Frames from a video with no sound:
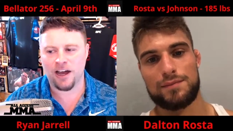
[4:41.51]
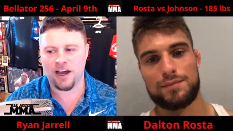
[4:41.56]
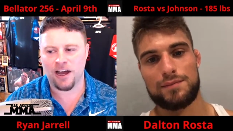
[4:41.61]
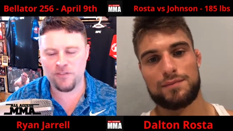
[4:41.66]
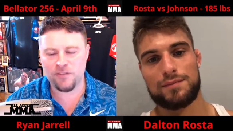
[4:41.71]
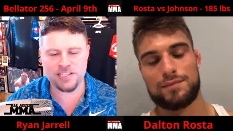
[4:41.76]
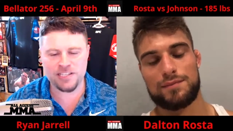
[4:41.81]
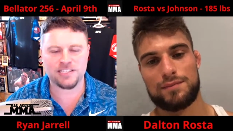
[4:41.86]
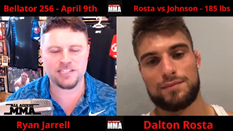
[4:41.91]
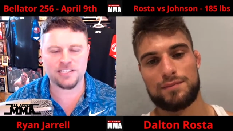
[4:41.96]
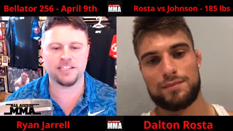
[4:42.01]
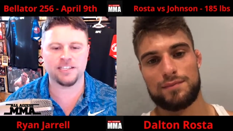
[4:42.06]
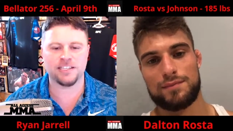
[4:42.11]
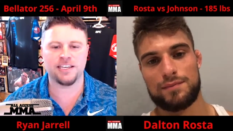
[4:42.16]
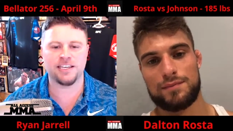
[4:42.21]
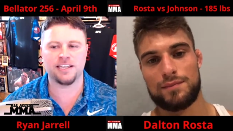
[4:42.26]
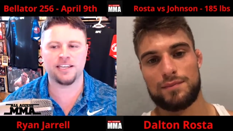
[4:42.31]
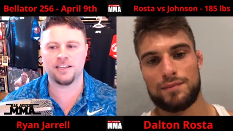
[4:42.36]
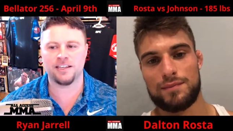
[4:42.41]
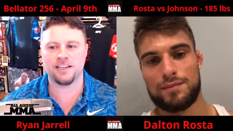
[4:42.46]

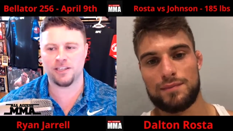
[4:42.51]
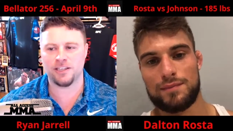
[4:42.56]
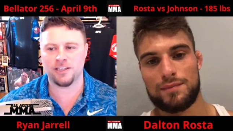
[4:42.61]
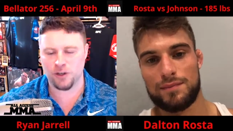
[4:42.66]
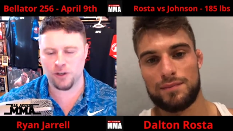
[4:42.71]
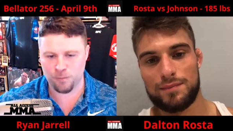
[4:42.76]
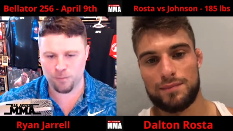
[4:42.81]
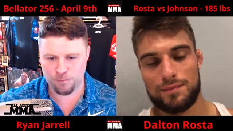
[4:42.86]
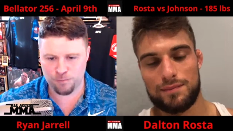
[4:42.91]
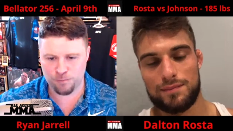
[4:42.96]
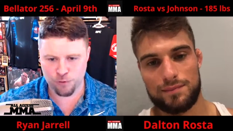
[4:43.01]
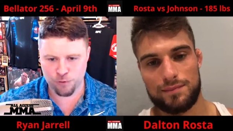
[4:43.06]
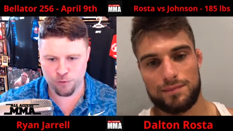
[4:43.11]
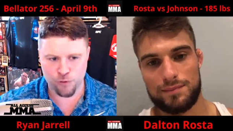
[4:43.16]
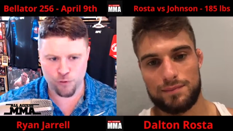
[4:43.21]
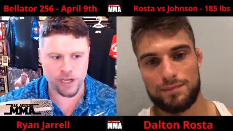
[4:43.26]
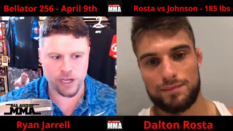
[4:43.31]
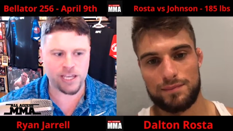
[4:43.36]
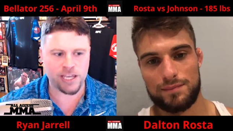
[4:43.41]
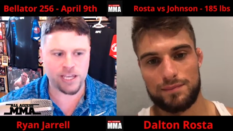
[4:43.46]
Speaker 1: obviously, you know,
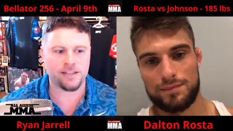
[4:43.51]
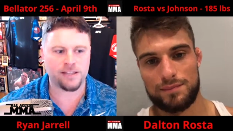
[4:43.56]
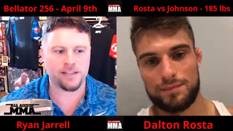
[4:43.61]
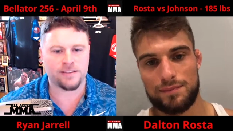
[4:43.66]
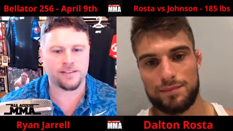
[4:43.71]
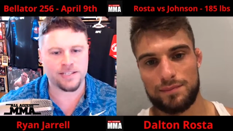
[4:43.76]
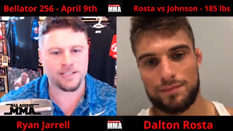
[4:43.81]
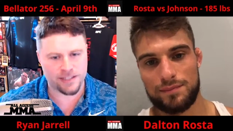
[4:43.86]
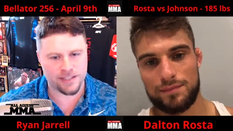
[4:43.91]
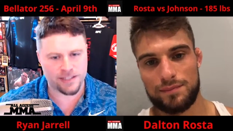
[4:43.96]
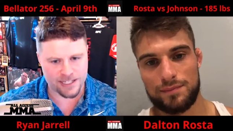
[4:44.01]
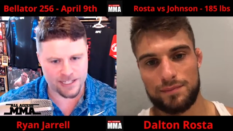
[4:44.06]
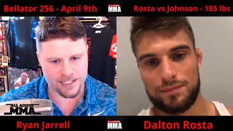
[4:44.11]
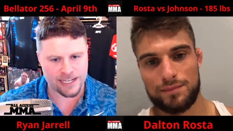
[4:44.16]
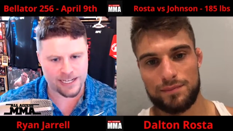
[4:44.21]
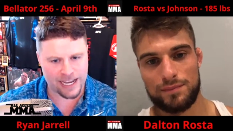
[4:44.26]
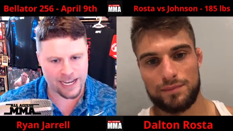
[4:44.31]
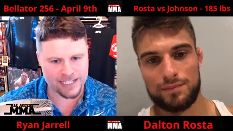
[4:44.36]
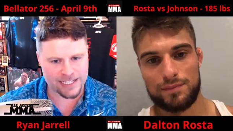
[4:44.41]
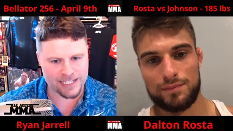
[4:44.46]
pre this
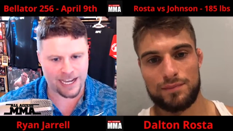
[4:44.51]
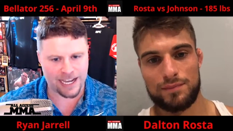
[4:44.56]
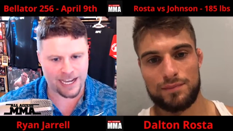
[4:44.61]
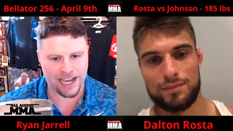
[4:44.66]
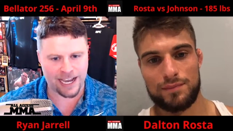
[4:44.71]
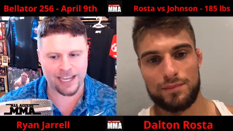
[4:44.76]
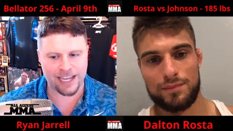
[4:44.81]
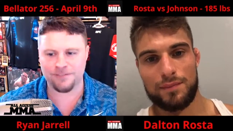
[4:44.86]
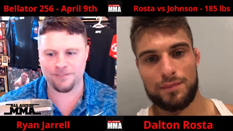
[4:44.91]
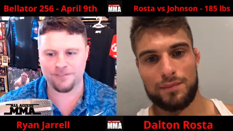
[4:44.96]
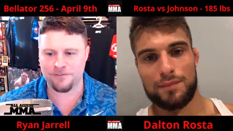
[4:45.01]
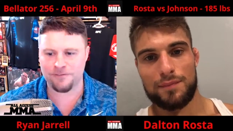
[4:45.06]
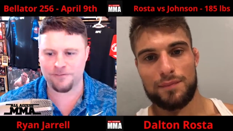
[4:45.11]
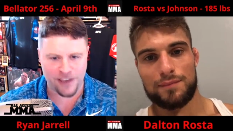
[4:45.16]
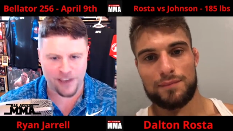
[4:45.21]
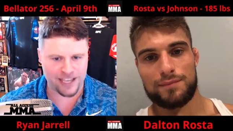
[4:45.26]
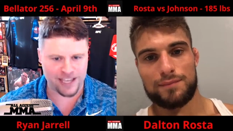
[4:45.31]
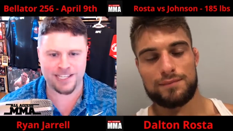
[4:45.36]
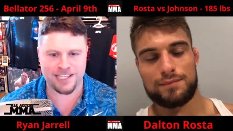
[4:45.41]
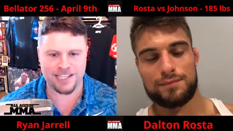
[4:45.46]
this nice guy
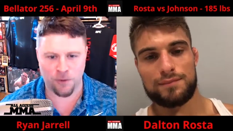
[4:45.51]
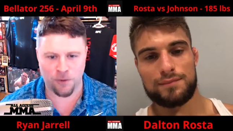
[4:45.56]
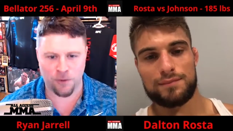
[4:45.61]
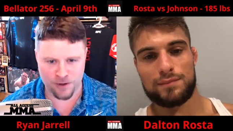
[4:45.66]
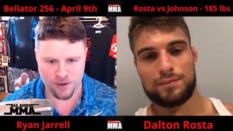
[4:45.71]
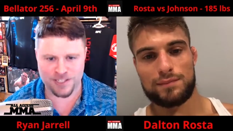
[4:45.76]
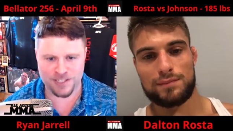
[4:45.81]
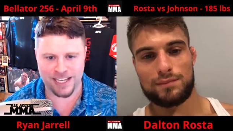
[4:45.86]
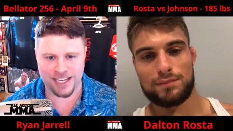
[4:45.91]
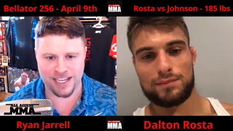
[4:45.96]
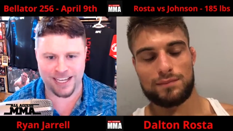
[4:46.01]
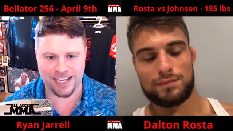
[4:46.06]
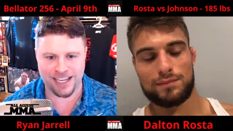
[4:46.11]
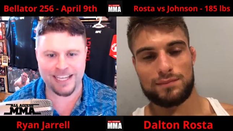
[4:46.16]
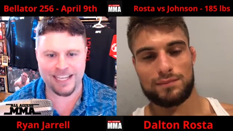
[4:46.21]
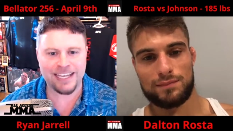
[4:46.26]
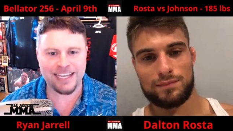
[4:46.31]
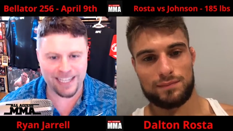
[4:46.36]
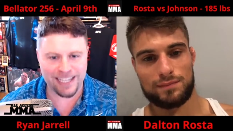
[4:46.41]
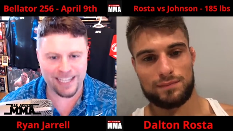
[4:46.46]
phase that we're
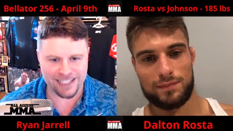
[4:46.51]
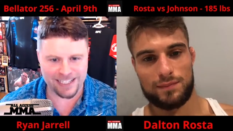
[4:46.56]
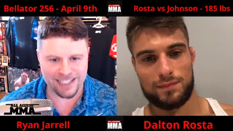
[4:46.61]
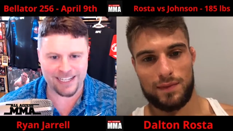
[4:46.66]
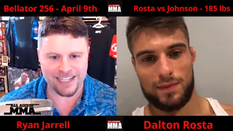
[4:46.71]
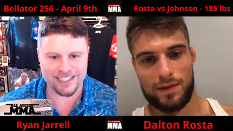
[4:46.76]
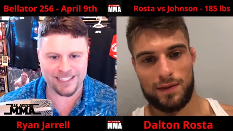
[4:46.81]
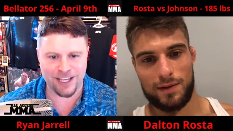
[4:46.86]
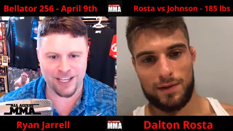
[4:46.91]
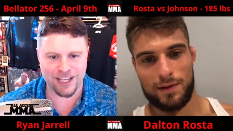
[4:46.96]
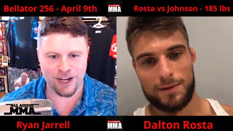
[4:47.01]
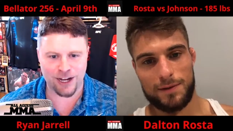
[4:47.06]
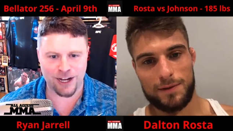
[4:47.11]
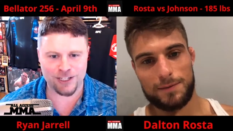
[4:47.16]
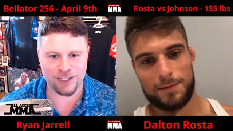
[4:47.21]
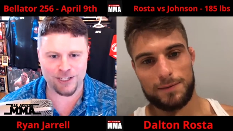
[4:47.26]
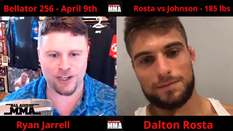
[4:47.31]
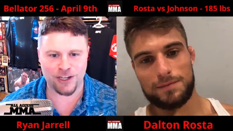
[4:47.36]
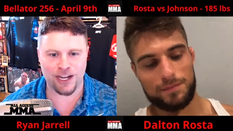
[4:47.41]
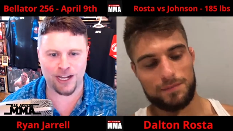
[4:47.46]
seeing in in the
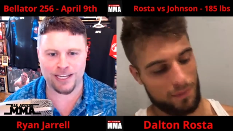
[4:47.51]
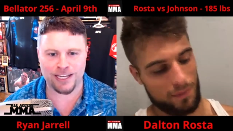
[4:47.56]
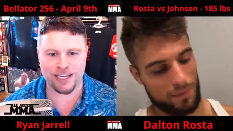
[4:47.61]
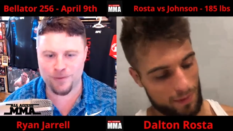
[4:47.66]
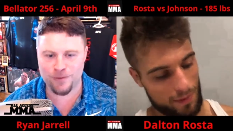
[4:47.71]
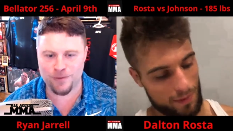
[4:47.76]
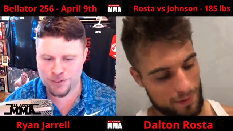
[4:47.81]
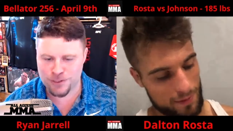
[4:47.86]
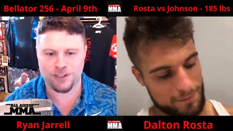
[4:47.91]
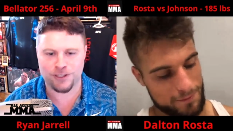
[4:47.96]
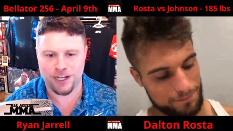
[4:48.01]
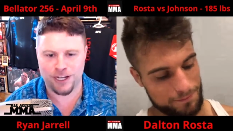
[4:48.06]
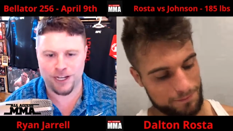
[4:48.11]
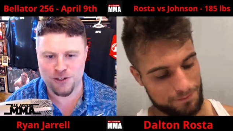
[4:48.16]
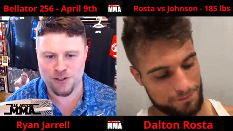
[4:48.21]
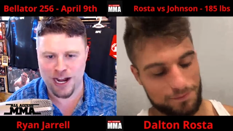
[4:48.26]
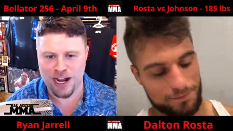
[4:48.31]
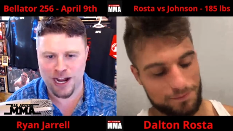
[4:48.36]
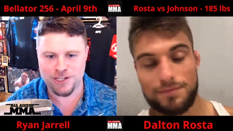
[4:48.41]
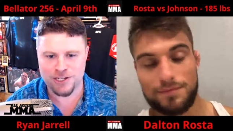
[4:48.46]
octagon he was a
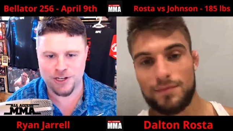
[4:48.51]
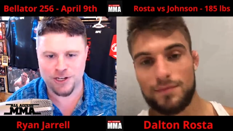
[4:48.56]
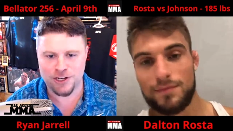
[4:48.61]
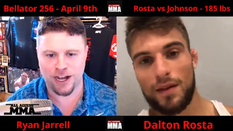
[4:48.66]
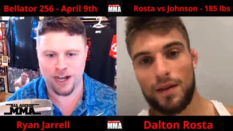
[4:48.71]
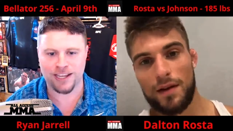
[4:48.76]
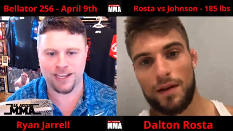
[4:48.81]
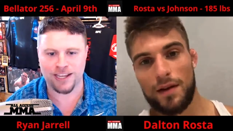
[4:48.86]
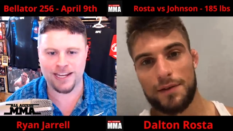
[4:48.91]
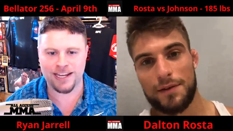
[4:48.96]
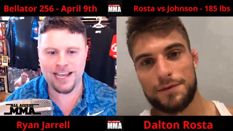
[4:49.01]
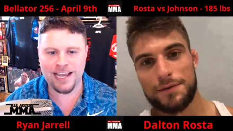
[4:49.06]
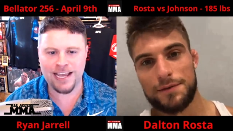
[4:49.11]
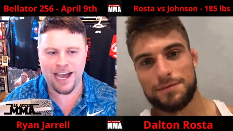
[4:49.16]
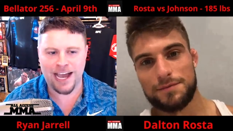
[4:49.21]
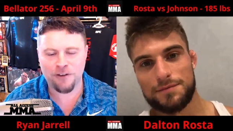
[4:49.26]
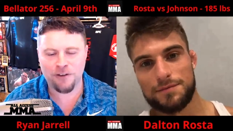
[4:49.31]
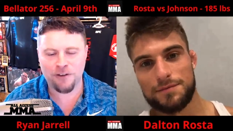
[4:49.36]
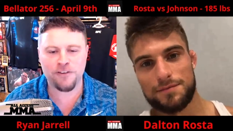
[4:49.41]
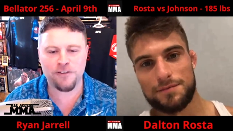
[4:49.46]
lot of trash talk and
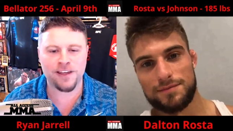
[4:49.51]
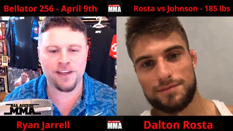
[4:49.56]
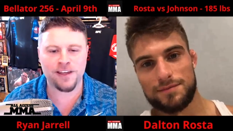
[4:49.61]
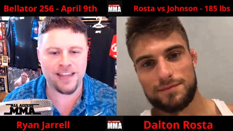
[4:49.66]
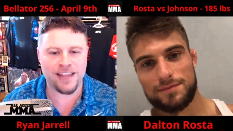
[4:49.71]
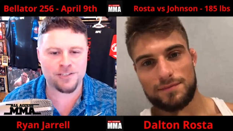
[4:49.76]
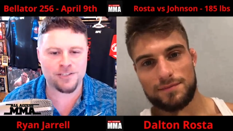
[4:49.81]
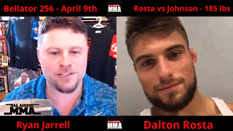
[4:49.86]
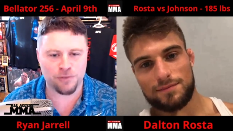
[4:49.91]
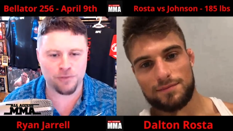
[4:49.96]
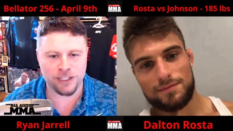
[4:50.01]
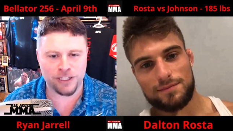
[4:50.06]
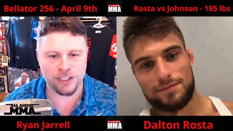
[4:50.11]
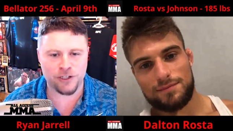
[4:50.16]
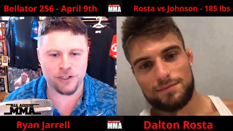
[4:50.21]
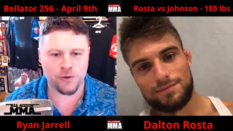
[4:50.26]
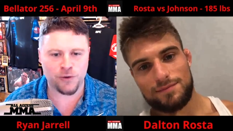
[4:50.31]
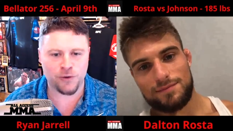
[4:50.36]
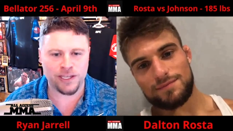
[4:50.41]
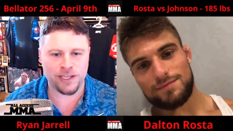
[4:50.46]
i don't feel like that's
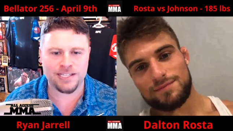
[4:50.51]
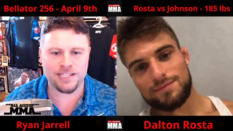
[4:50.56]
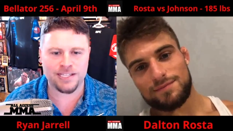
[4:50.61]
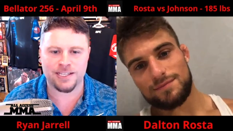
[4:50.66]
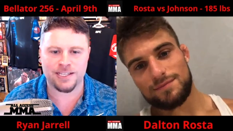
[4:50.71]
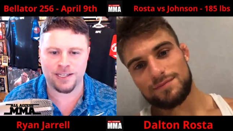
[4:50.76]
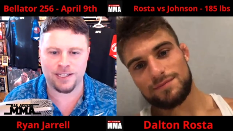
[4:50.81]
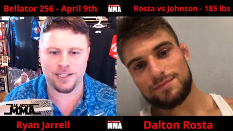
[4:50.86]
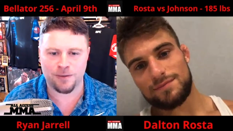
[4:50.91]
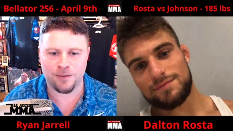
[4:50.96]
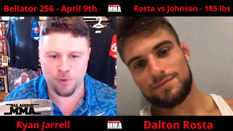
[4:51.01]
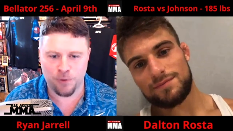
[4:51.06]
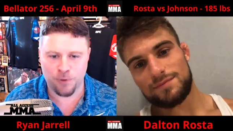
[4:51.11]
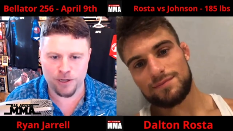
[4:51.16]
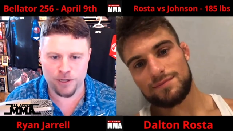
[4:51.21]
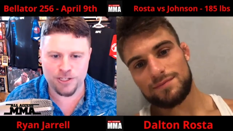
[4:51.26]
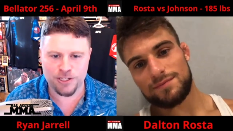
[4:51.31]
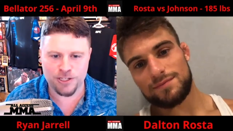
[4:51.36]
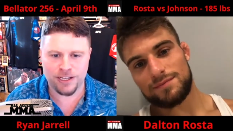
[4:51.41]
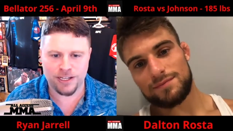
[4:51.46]
really who he is in in
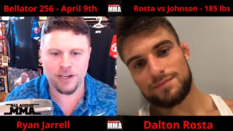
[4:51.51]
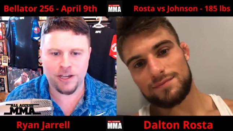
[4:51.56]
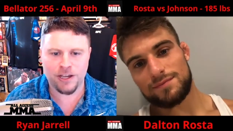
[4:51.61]
person